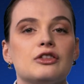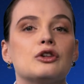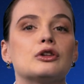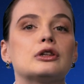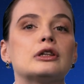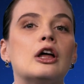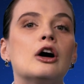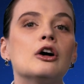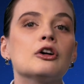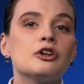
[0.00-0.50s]
The
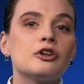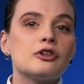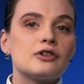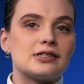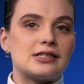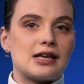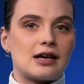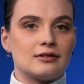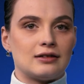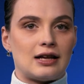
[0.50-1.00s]
longer a
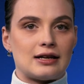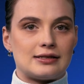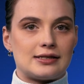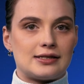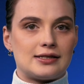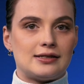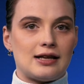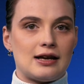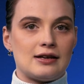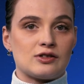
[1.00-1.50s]
satellite
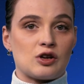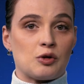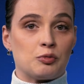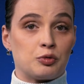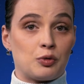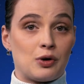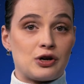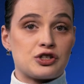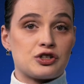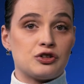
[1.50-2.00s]
stays
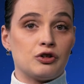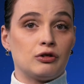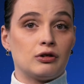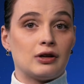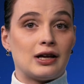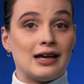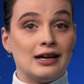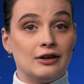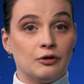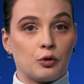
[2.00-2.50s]
operational
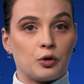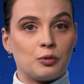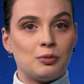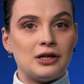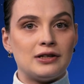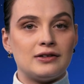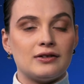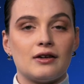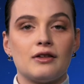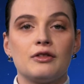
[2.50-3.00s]
in
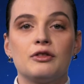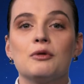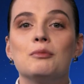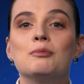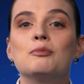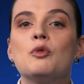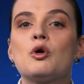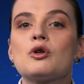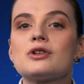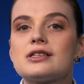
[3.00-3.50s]
orbit, the
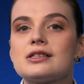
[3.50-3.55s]
more